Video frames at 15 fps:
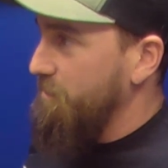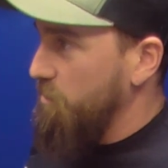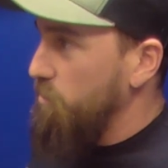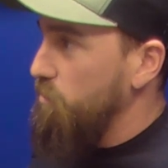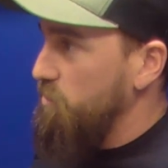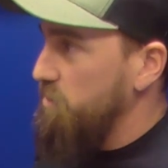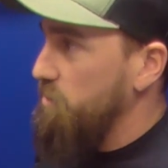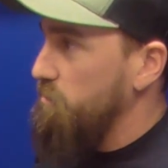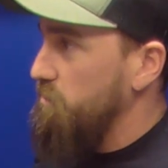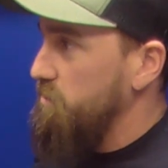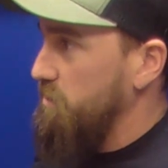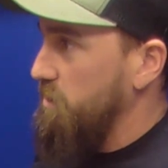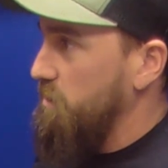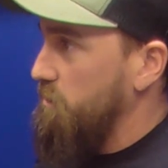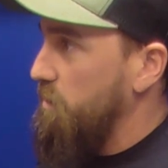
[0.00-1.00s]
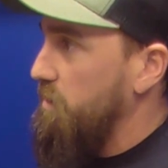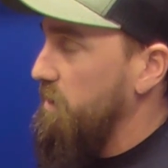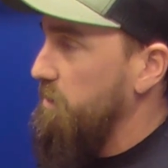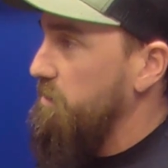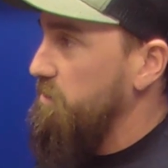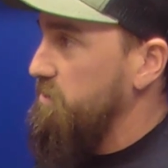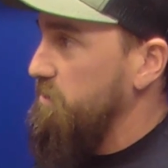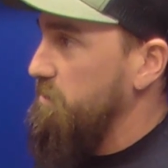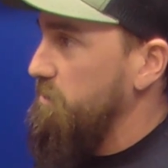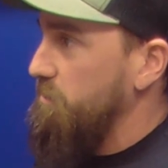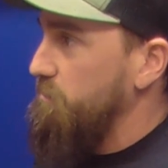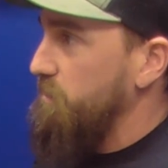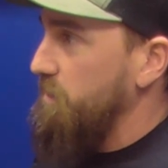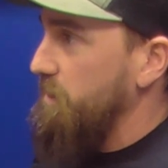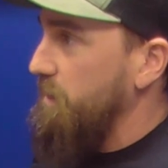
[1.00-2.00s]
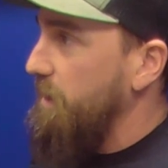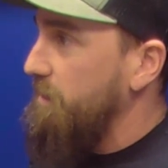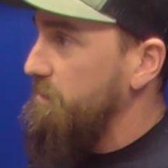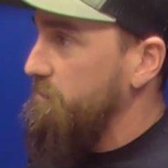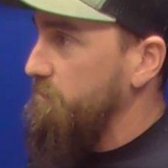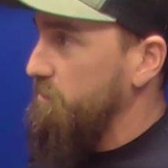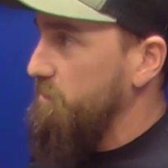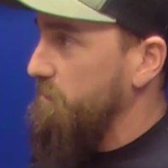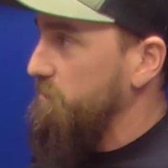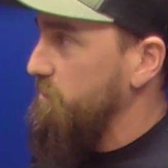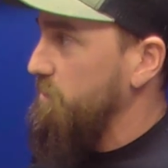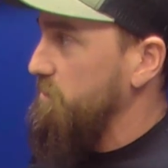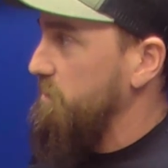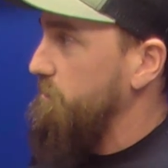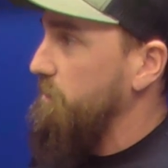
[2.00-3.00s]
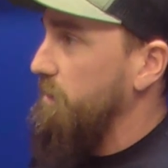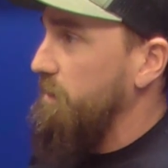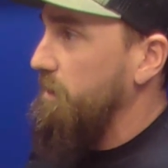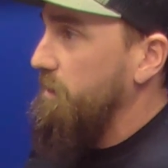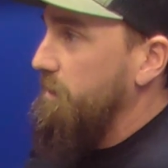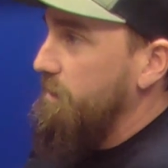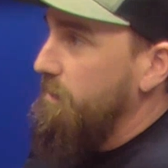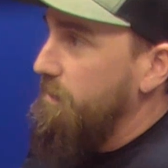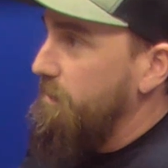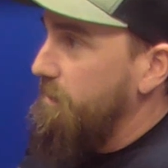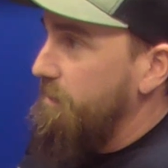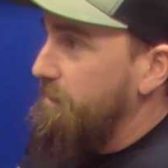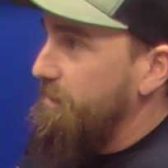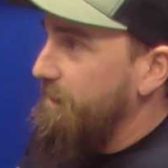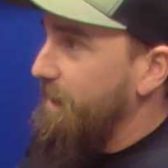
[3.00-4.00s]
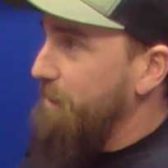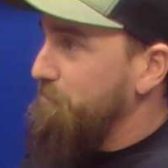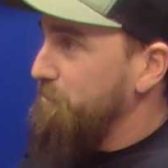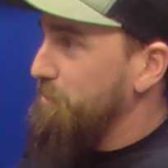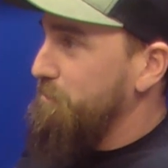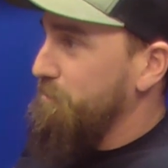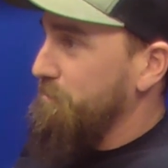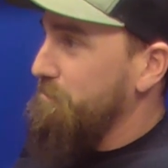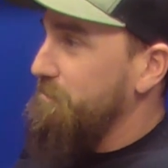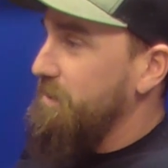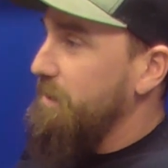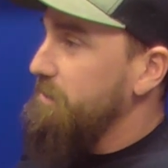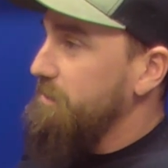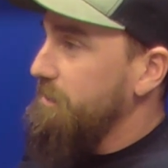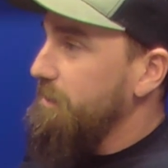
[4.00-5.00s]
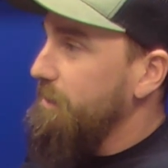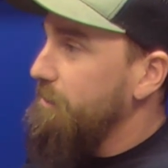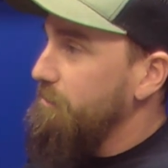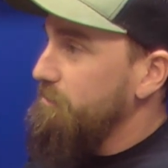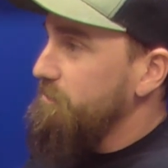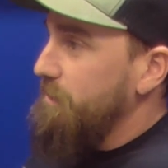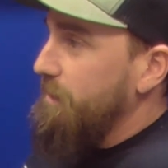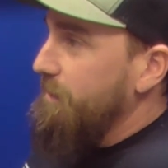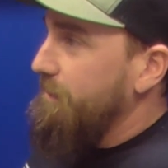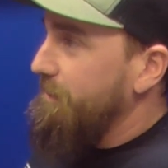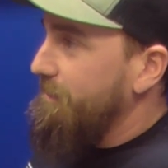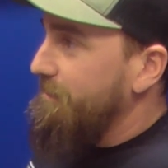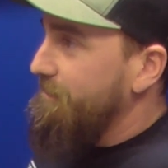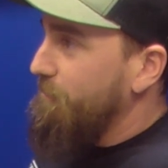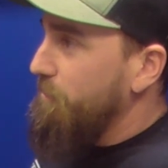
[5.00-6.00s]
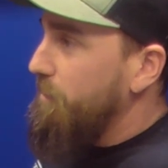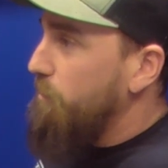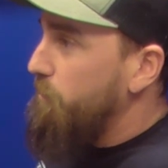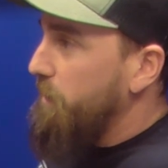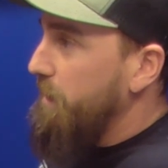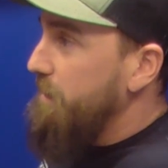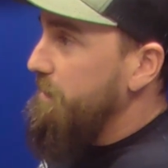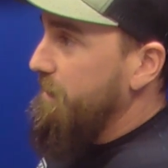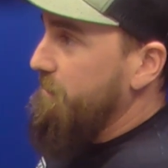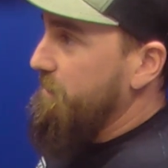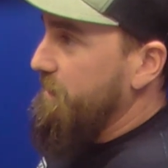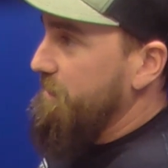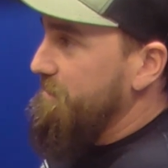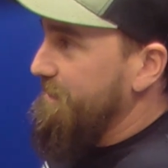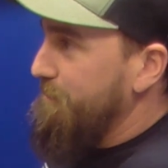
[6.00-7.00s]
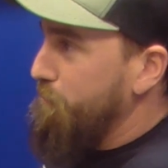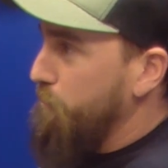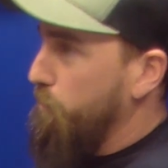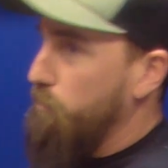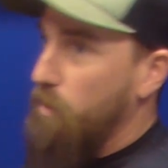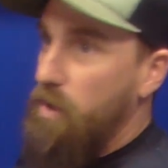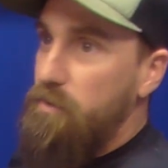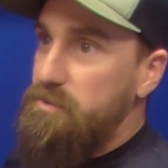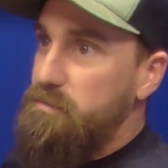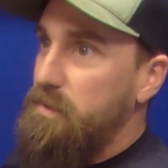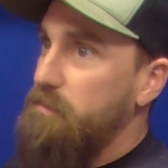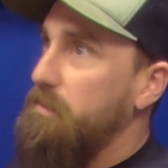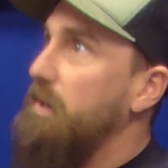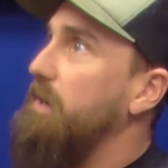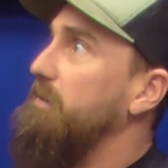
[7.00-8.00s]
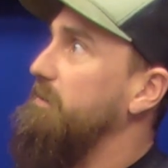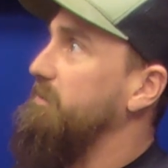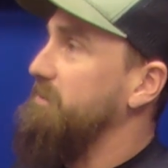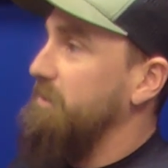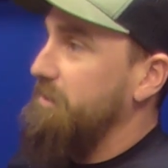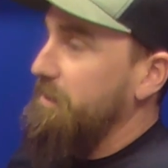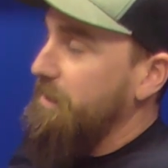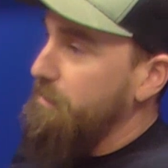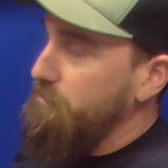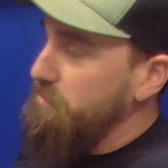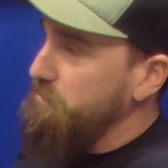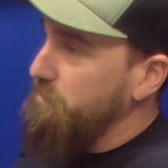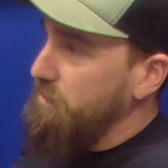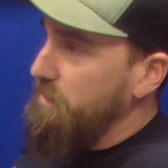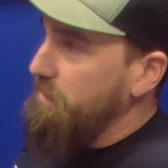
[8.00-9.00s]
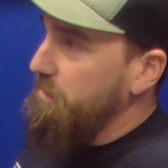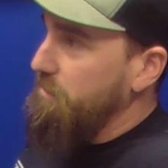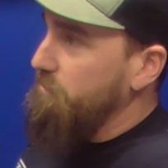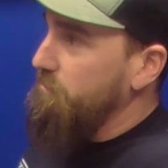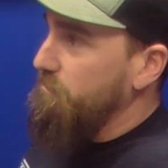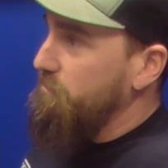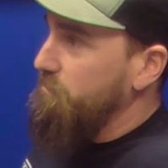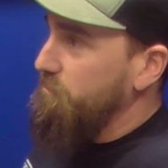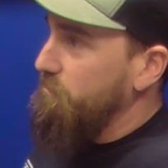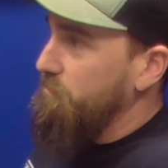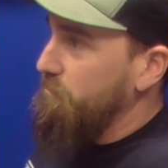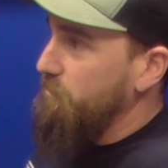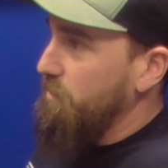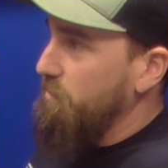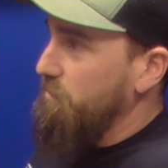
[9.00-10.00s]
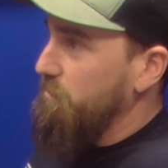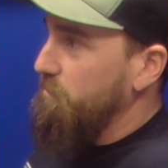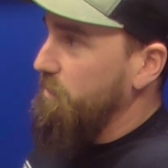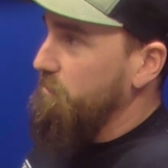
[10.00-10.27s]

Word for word: do you still want to go work? I noticed you, you've been inactive for seven years. And I'm like, I'm just for kicks and giggles like, what y'all paying nowadays? And it blows my mind just to think how much money I could work on the